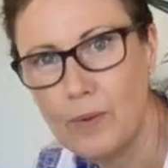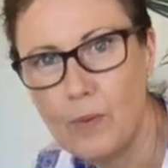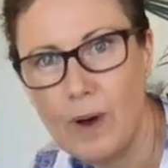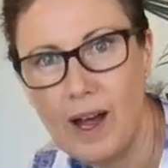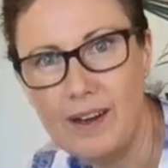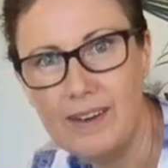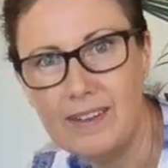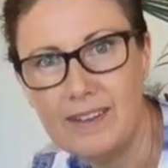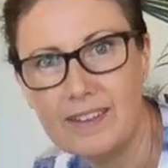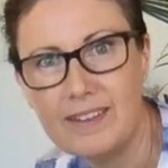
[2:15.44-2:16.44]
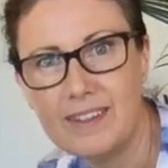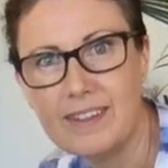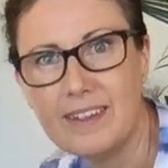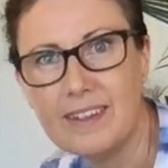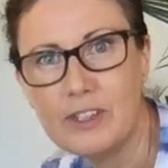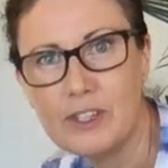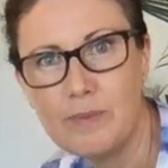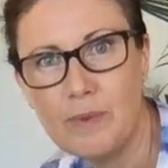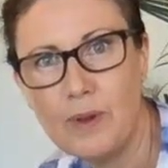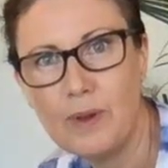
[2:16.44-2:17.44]
one
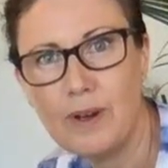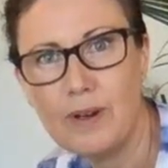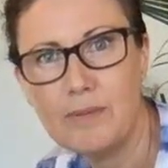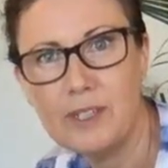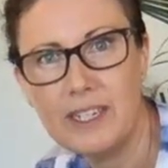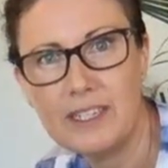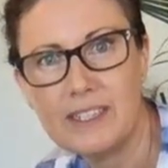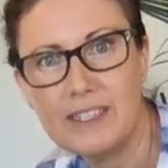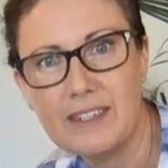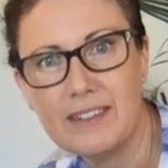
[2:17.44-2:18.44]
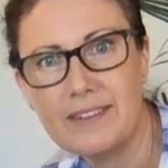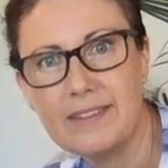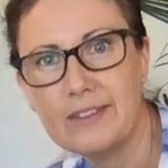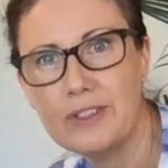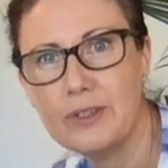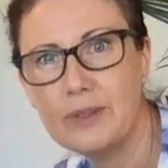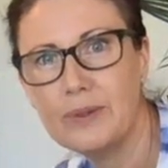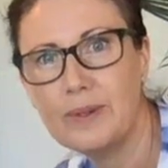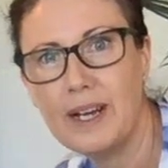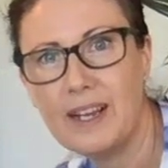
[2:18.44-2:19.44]
smaller object
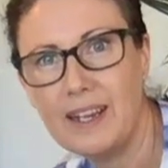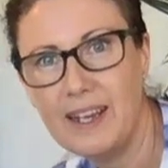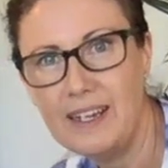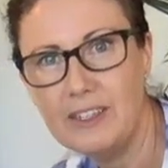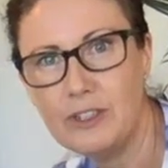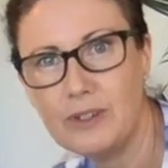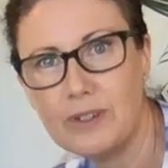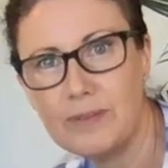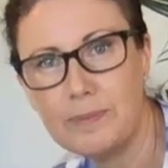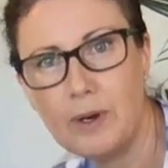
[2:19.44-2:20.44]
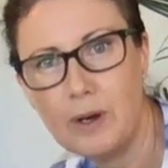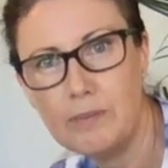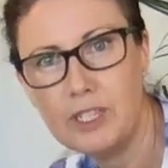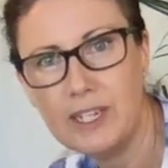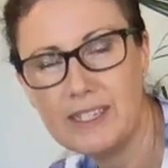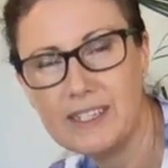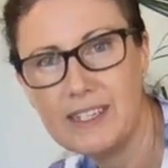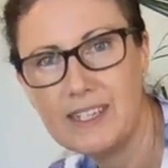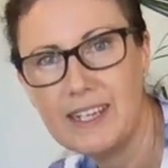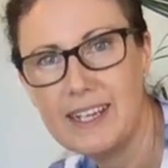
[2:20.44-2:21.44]
to a larger object
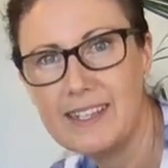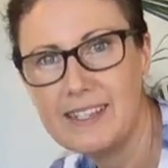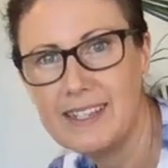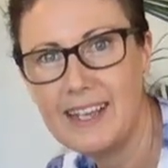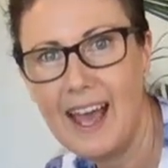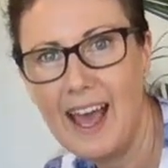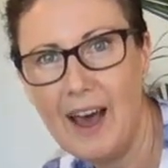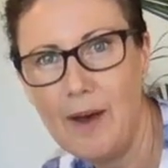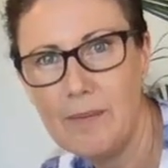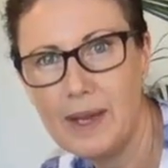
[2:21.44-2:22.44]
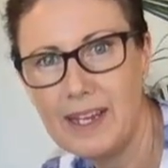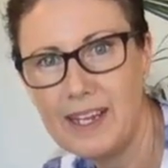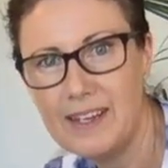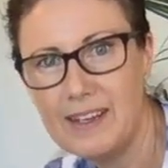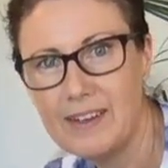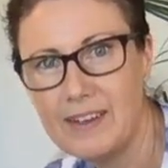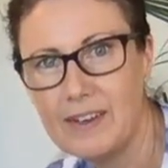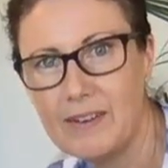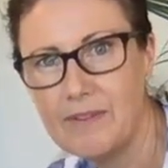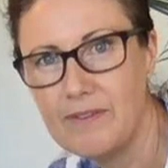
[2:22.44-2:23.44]
and see how many
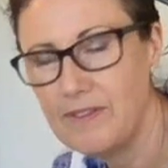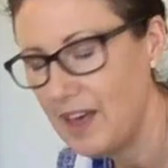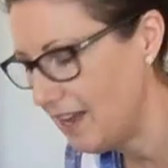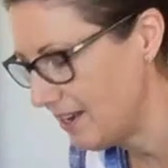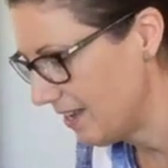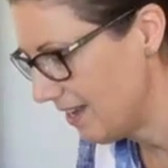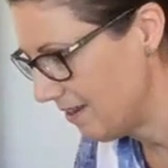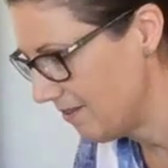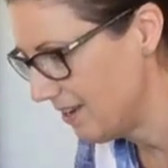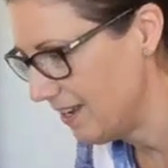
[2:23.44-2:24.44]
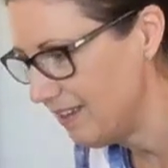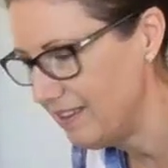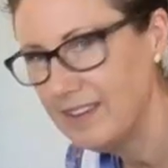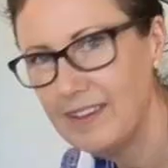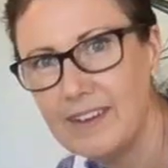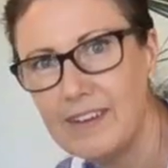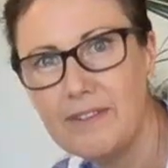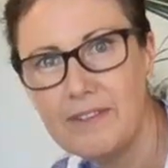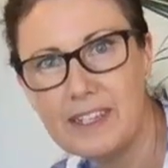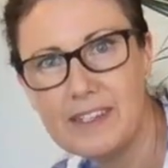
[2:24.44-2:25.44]
of that area
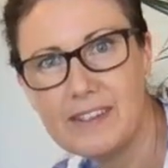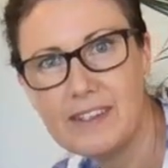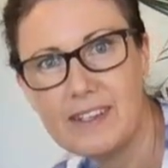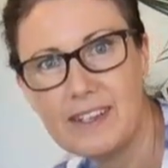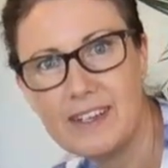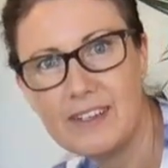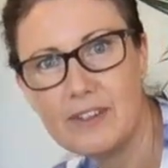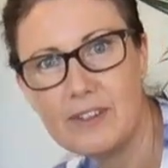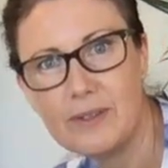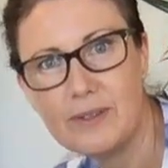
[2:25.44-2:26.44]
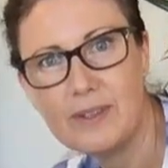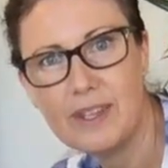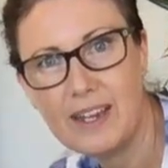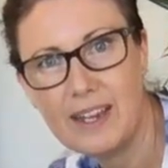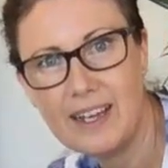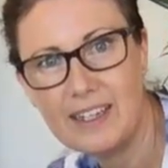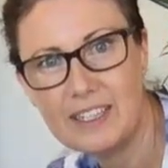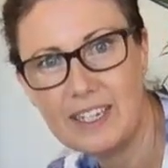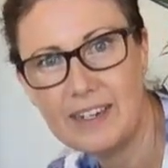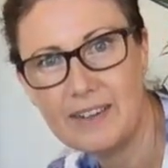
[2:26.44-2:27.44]
fits into the
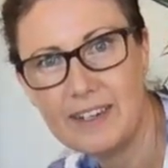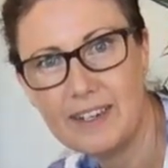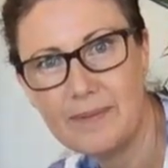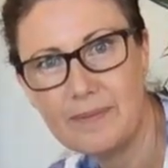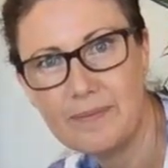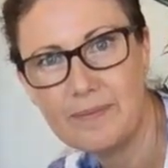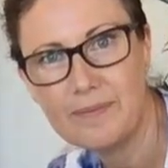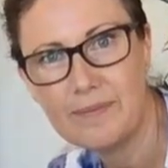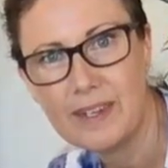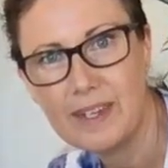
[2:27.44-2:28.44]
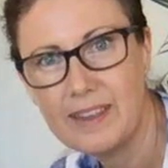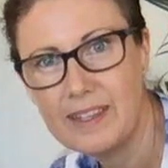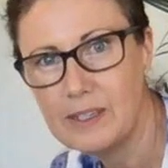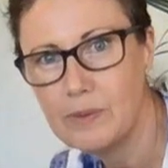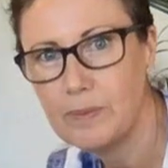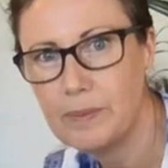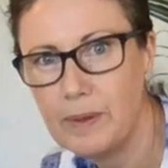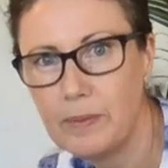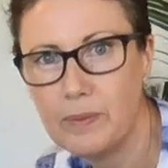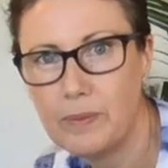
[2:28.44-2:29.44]
larger area. This would
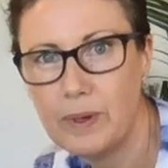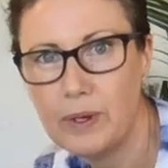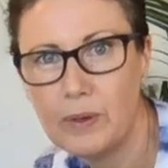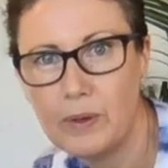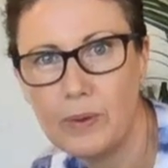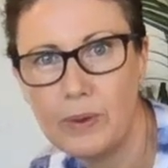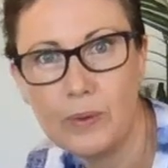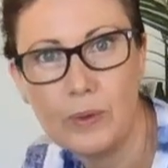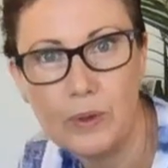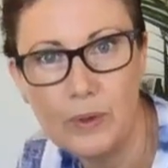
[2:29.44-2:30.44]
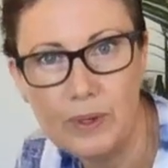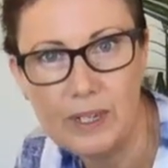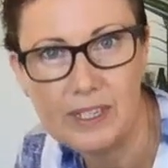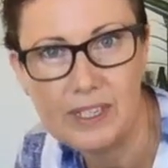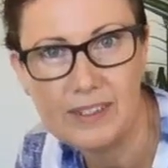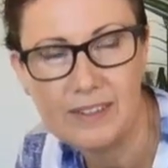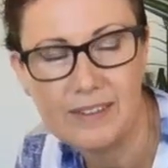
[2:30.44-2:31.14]
be what you call your unit.